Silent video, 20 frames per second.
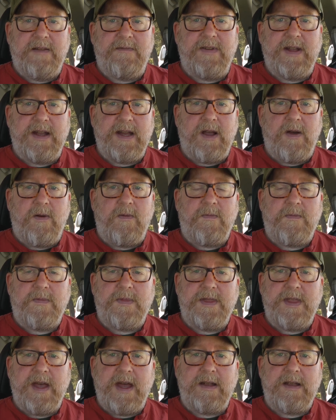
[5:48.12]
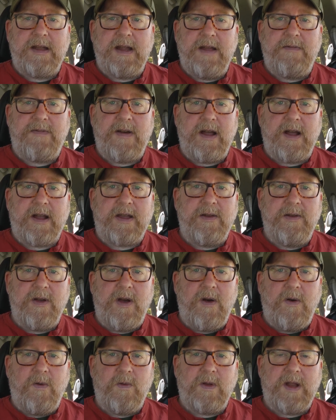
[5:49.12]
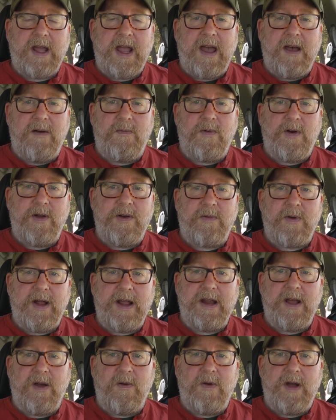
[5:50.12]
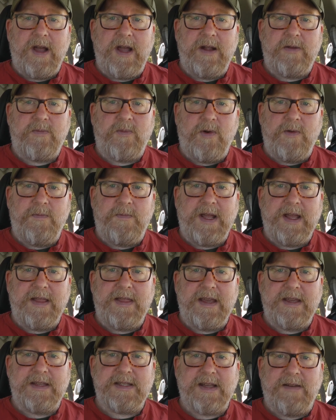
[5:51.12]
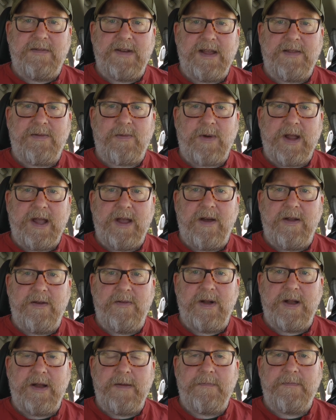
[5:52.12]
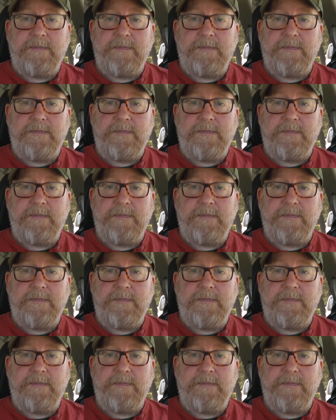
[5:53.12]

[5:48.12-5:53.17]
a video that if I could only have one radio, it would be the 7300.